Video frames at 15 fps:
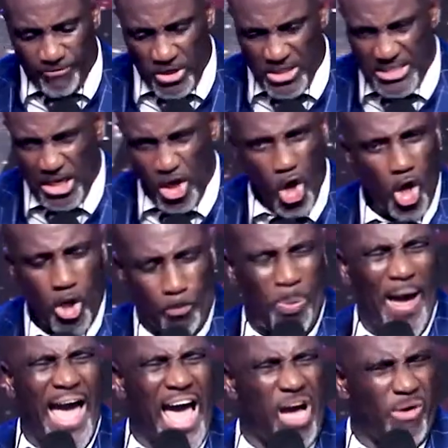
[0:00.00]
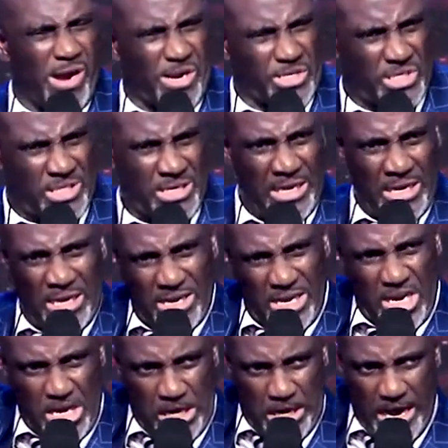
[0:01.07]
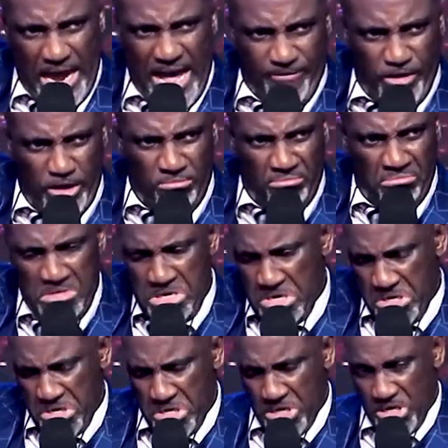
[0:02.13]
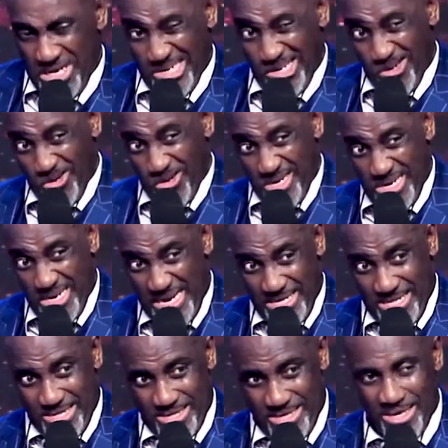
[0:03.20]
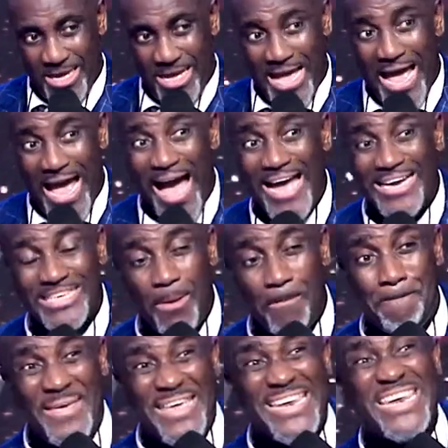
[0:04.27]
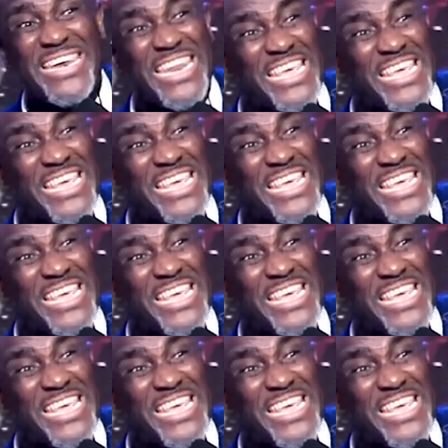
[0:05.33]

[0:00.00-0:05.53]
them, he said to them, he said, I beheld Satan fall like lightning from heaven. Go therefore, give you power to tread